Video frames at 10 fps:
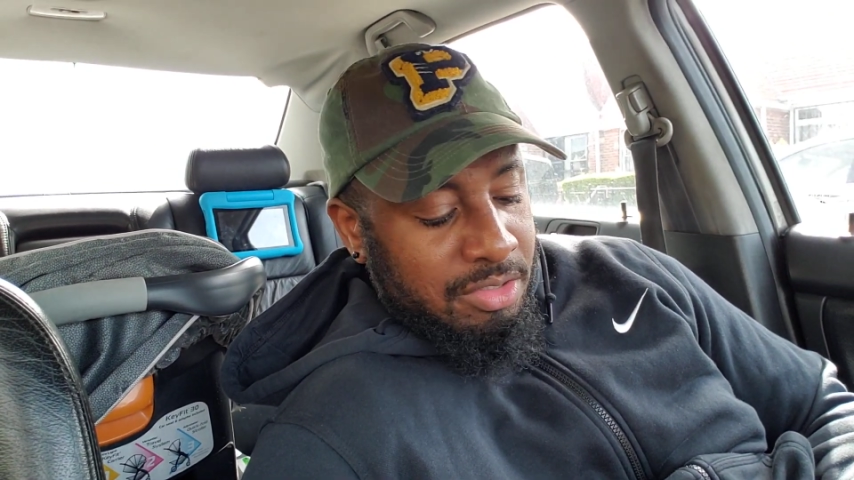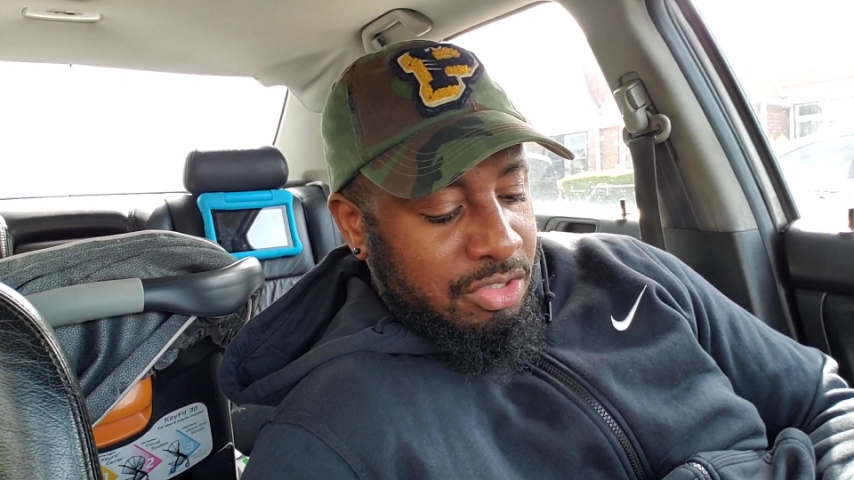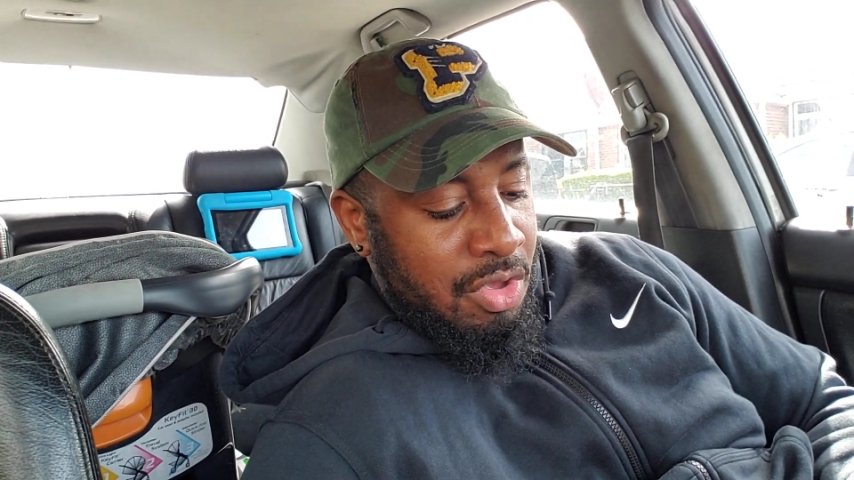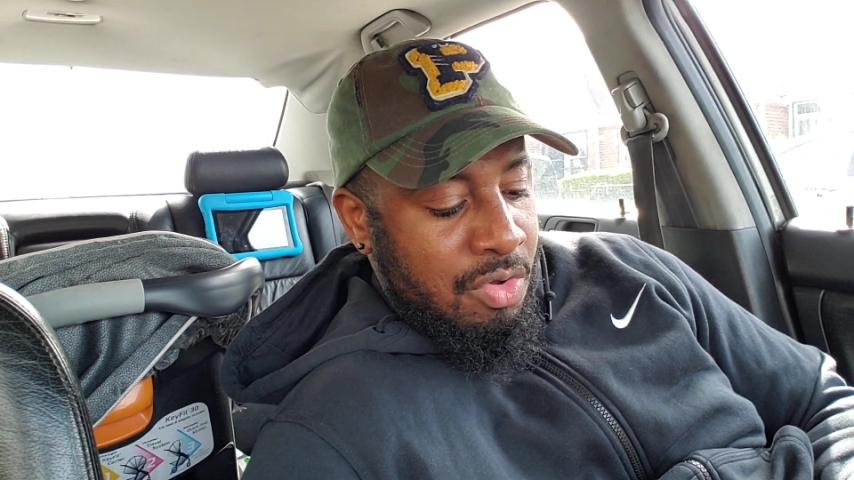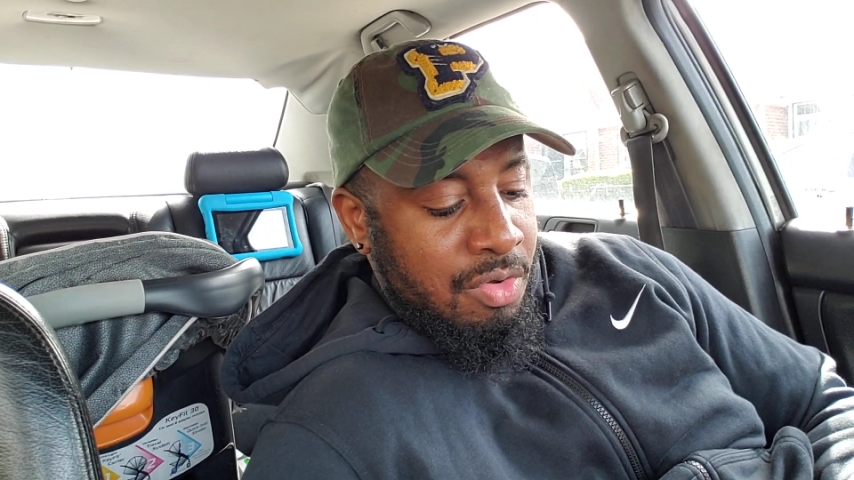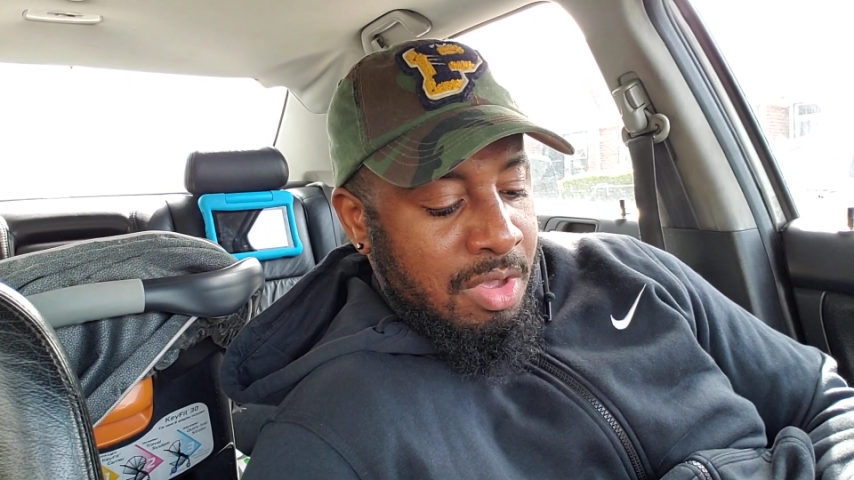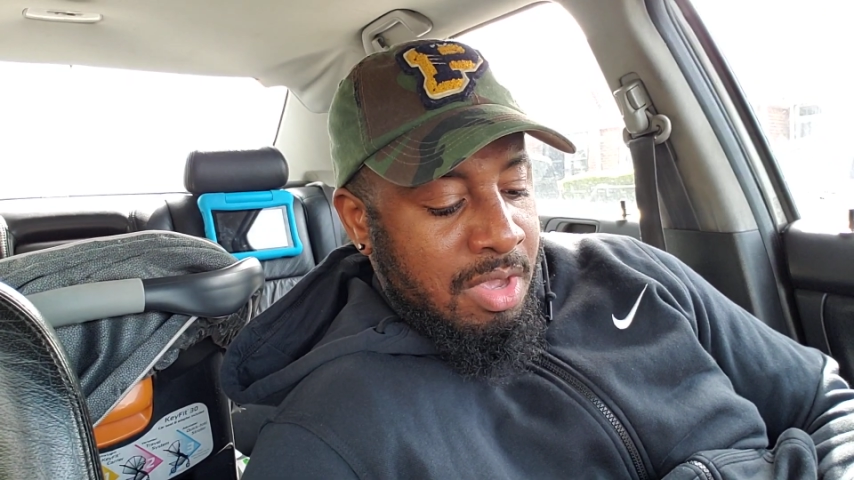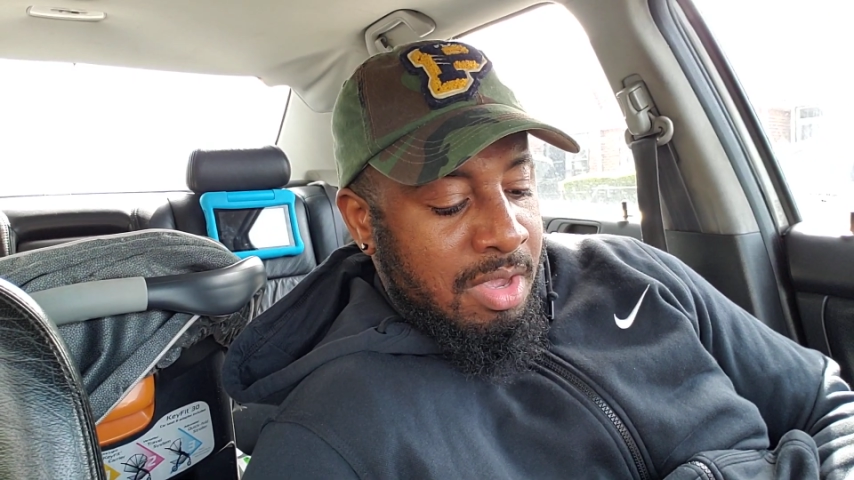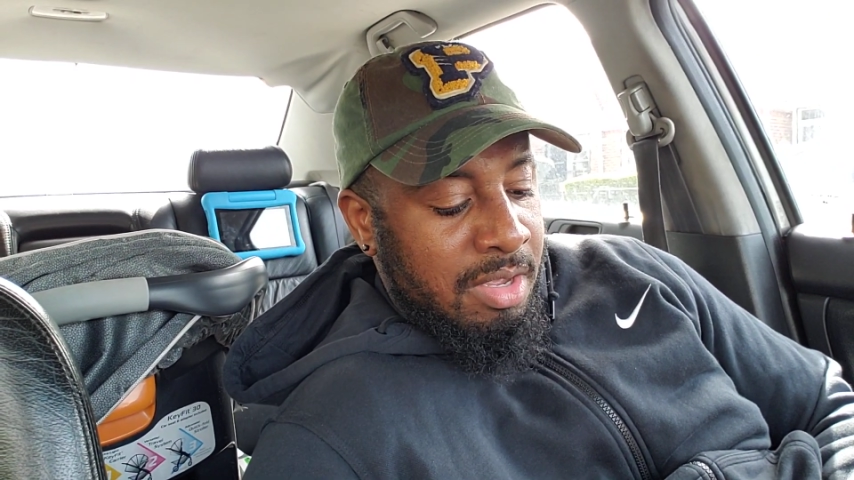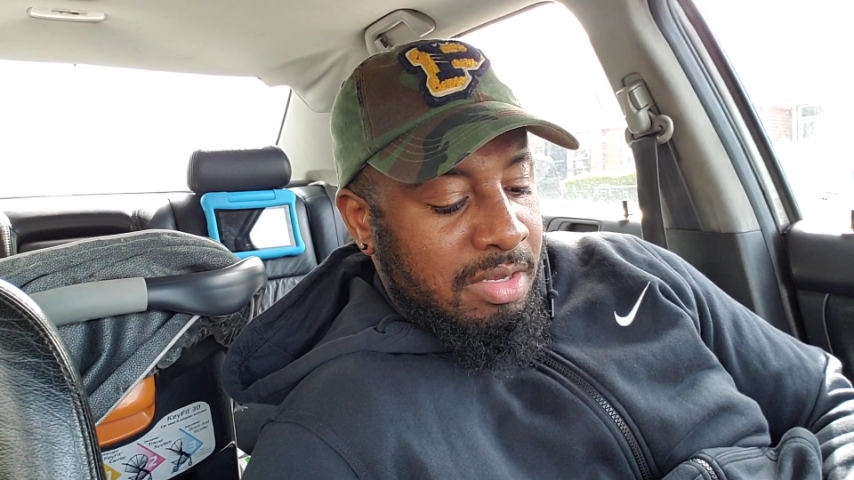So
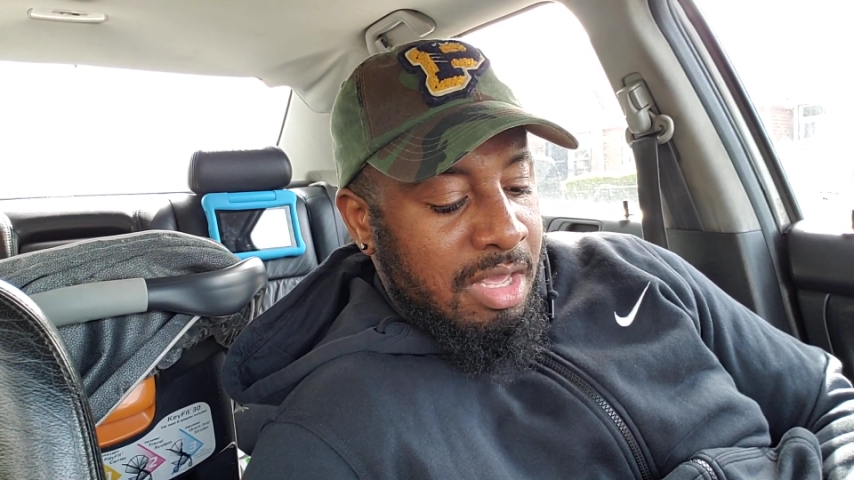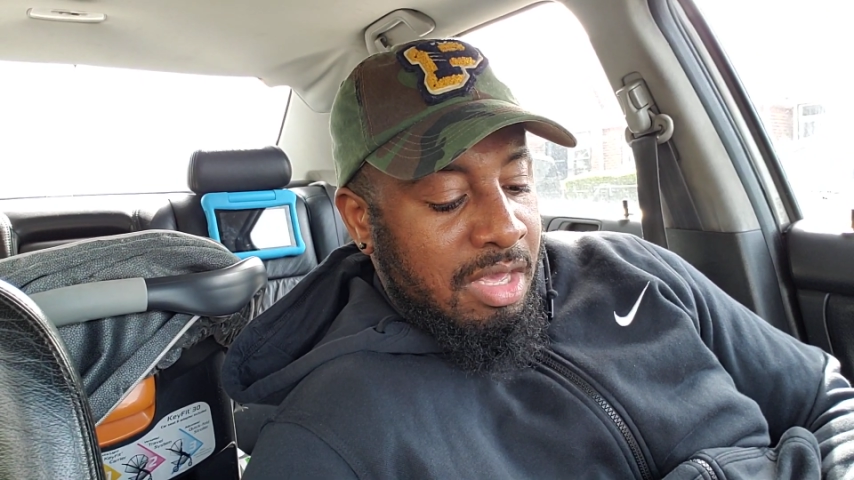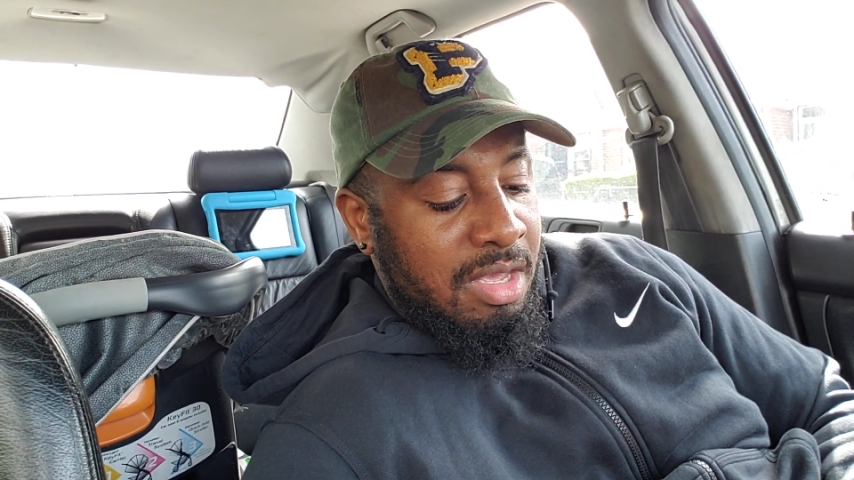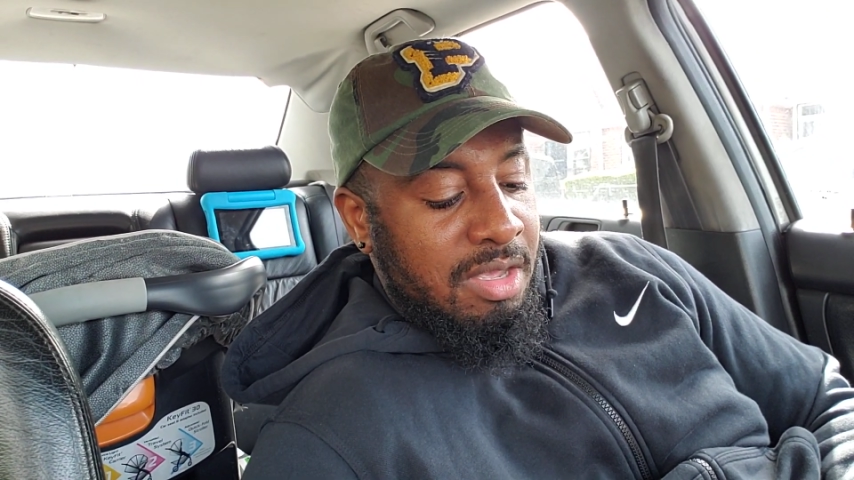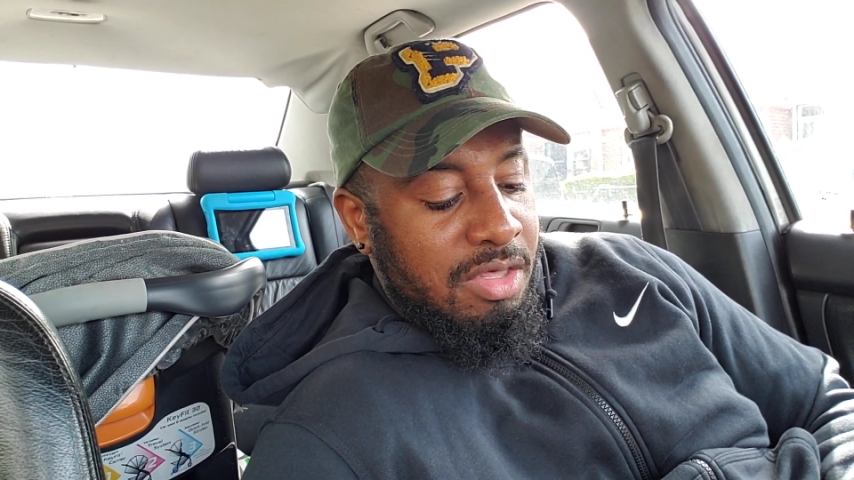they